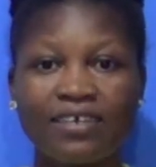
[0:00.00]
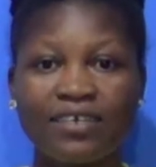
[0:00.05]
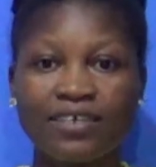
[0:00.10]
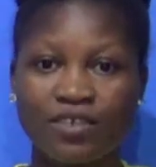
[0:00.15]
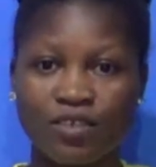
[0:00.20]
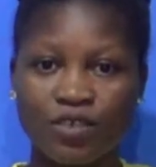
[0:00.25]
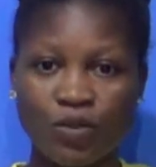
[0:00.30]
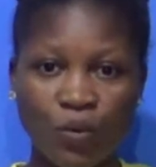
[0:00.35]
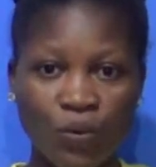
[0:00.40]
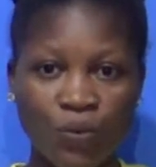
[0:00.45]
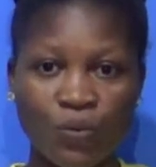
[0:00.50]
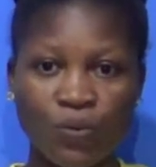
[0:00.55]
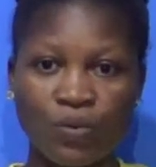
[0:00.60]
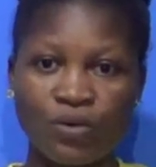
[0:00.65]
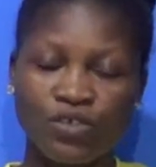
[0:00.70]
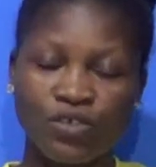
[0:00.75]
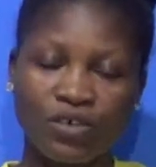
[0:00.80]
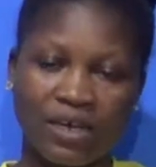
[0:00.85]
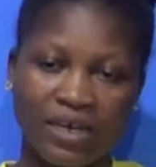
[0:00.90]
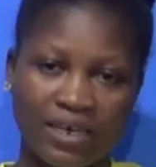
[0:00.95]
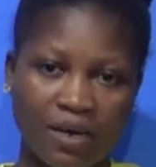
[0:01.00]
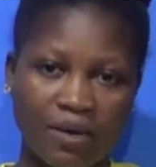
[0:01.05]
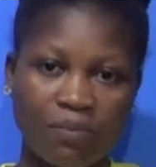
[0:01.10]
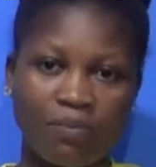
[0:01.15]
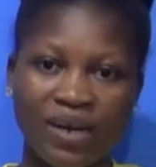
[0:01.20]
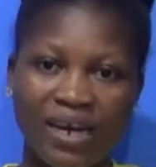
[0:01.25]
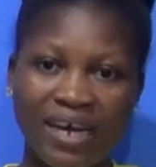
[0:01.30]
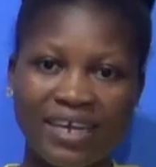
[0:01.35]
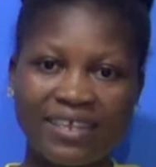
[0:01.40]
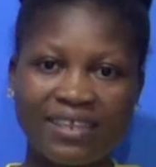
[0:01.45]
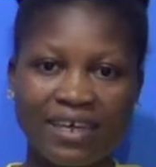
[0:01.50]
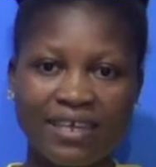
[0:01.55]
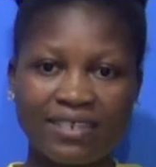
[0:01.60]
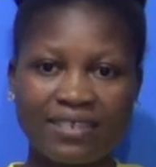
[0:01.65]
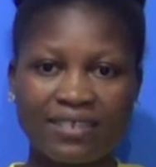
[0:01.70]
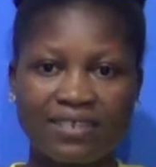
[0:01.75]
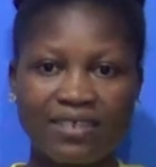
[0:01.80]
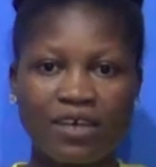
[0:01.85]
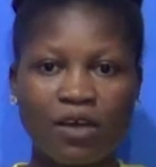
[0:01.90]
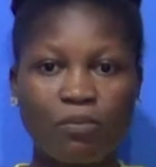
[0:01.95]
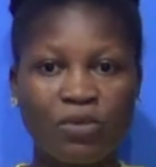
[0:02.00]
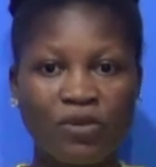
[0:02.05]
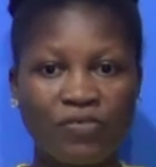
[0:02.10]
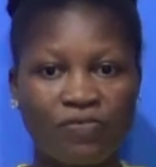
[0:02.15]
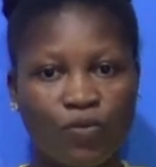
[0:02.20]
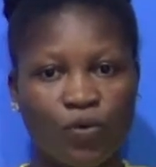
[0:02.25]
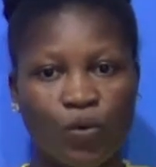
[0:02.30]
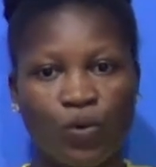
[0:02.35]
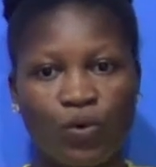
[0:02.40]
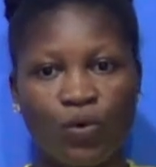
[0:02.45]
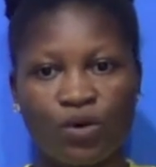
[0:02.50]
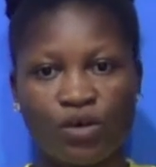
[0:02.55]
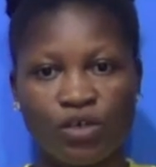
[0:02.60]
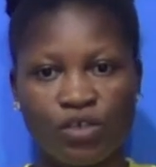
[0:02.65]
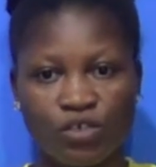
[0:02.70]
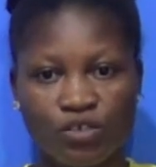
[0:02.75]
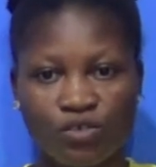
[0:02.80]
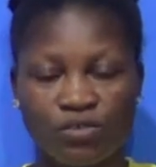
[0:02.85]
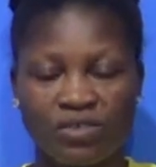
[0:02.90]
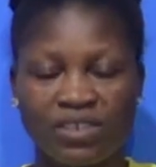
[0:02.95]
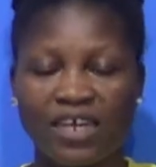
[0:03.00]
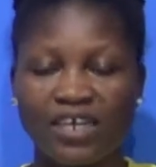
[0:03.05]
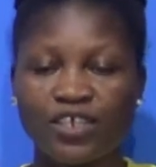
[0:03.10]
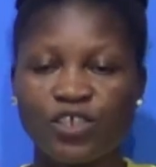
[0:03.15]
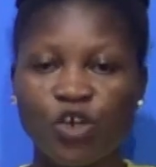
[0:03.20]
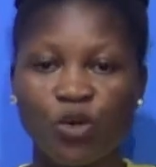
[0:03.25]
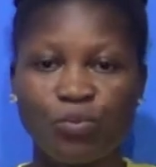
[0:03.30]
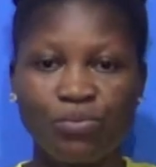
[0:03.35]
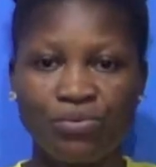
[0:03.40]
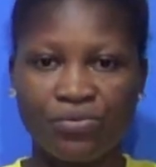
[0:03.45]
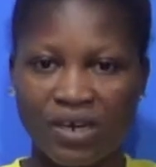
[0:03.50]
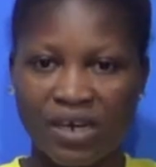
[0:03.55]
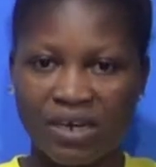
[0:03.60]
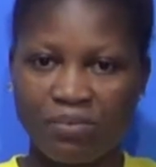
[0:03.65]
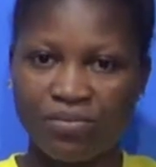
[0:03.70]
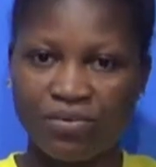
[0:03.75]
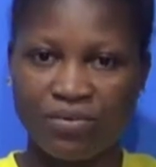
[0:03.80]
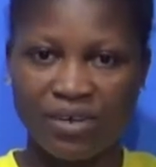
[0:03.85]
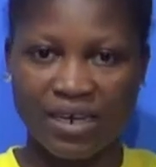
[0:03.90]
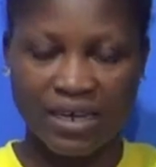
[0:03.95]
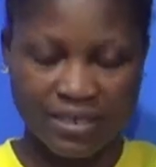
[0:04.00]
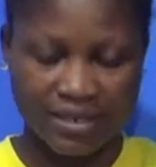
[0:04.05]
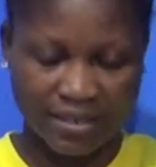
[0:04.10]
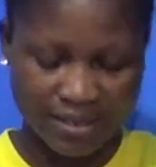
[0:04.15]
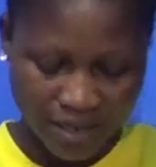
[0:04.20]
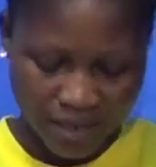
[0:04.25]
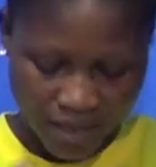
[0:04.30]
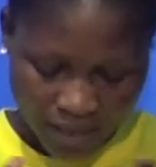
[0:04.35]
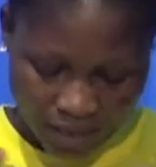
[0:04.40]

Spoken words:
so you can apply that before you touch your period products.